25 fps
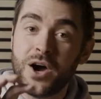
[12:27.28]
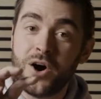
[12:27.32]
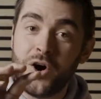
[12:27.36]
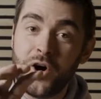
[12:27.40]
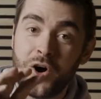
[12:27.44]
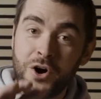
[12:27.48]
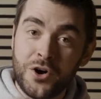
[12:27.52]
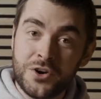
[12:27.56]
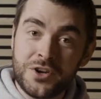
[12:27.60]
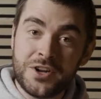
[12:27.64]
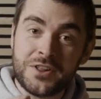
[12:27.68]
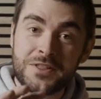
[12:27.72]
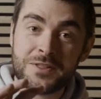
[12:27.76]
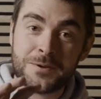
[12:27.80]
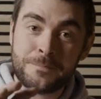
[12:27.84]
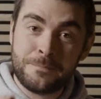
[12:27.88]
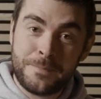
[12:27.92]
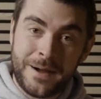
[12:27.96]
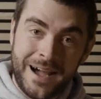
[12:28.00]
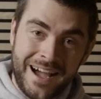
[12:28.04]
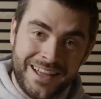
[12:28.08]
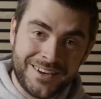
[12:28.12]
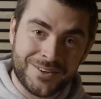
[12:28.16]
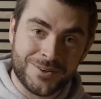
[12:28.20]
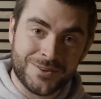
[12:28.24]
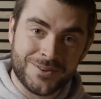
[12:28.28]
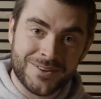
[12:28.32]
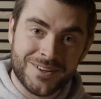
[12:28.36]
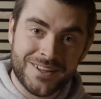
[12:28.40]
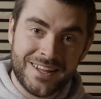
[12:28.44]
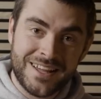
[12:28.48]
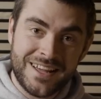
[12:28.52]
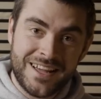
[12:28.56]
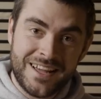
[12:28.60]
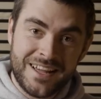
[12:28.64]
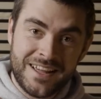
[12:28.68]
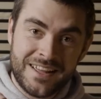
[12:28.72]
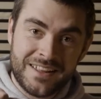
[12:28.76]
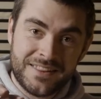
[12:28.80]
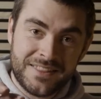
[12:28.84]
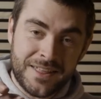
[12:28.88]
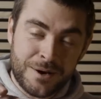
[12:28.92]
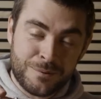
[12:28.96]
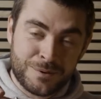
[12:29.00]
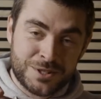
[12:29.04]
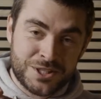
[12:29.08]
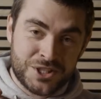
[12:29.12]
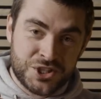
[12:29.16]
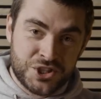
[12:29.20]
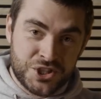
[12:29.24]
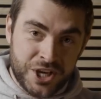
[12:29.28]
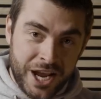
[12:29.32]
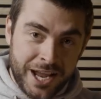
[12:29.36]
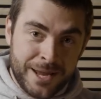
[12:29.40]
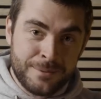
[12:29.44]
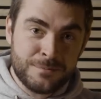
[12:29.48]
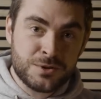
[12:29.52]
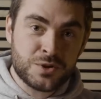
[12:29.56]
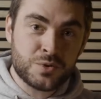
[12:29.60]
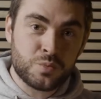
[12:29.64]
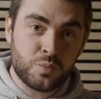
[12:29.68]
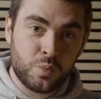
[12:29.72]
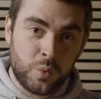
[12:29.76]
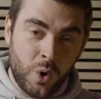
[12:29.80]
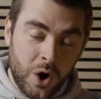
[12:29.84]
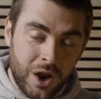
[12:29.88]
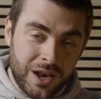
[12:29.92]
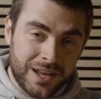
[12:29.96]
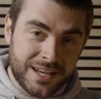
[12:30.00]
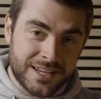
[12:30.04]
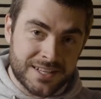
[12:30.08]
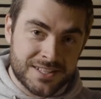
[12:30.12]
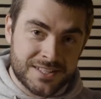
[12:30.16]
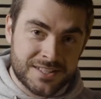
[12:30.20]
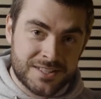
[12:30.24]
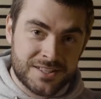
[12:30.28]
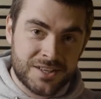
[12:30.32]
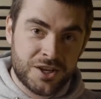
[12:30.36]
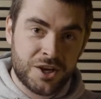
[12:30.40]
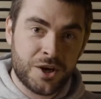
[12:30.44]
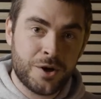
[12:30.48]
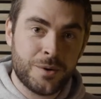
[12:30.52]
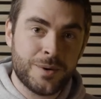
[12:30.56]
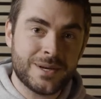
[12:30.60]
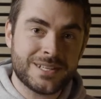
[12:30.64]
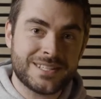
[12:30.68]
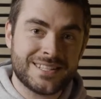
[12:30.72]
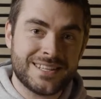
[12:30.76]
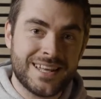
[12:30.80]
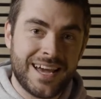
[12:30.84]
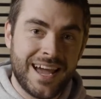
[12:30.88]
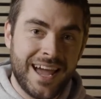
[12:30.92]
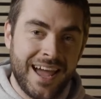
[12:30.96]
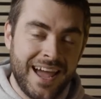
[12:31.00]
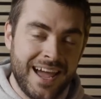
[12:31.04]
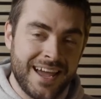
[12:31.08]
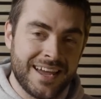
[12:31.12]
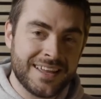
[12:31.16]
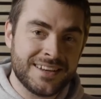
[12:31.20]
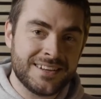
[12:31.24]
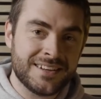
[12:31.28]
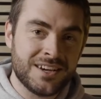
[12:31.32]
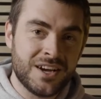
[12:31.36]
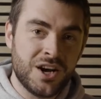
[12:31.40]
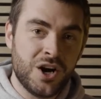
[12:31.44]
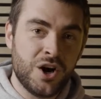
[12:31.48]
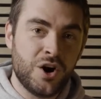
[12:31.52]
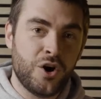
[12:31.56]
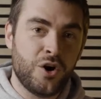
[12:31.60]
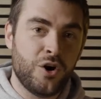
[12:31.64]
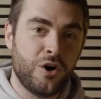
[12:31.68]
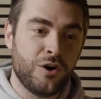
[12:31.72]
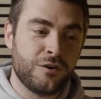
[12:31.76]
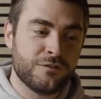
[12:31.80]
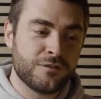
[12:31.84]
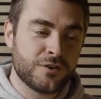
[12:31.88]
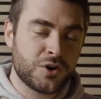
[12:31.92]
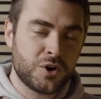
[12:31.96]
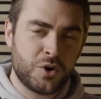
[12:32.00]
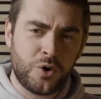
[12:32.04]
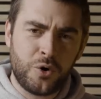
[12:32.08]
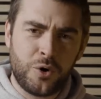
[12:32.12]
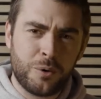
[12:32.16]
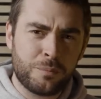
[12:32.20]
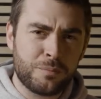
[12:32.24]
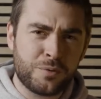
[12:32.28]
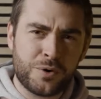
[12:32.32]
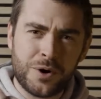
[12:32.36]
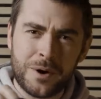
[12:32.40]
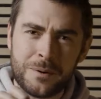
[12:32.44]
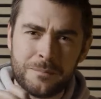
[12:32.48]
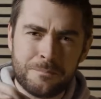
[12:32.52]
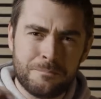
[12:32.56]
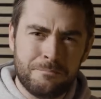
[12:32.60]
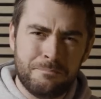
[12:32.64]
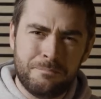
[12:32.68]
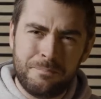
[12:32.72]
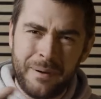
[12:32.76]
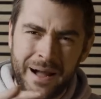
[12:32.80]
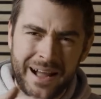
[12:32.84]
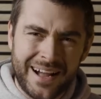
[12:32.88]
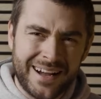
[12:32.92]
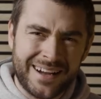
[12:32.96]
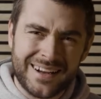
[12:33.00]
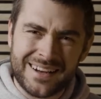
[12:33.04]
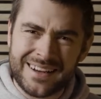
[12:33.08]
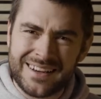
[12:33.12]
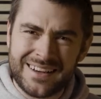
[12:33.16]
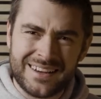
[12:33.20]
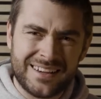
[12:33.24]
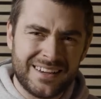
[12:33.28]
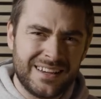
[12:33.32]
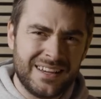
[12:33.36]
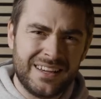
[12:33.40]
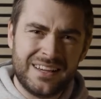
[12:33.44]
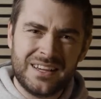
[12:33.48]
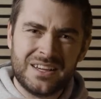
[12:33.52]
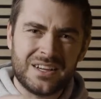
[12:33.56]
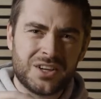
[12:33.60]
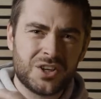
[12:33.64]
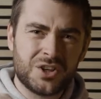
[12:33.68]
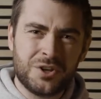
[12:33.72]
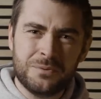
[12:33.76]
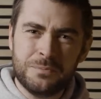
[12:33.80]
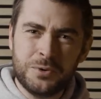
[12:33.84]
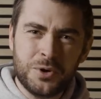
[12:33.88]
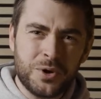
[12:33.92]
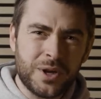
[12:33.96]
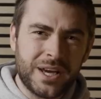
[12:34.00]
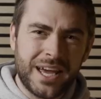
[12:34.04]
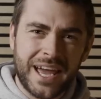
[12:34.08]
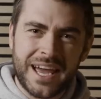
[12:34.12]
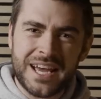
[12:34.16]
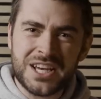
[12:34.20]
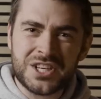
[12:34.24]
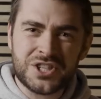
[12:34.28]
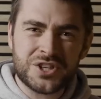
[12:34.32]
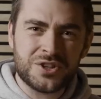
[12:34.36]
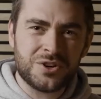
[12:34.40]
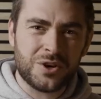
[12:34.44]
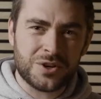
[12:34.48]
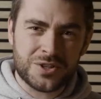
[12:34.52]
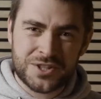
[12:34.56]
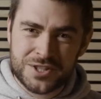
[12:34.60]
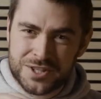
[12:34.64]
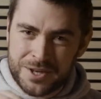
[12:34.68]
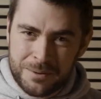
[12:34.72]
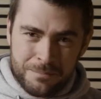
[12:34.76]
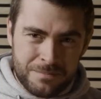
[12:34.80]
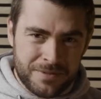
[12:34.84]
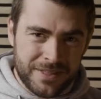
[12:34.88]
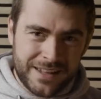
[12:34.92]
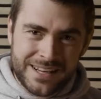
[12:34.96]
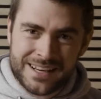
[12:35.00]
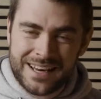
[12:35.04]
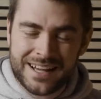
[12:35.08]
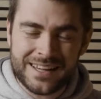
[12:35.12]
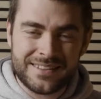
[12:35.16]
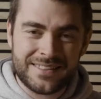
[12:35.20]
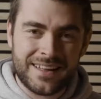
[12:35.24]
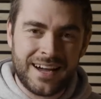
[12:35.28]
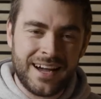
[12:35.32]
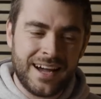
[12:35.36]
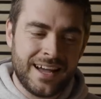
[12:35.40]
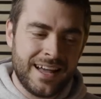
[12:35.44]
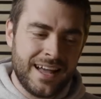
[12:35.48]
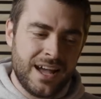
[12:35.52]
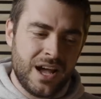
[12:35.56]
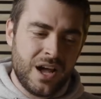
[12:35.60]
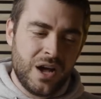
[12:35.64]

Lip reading: On the panel, there was James Wallace, who is the head of corporate bank communication or something like that.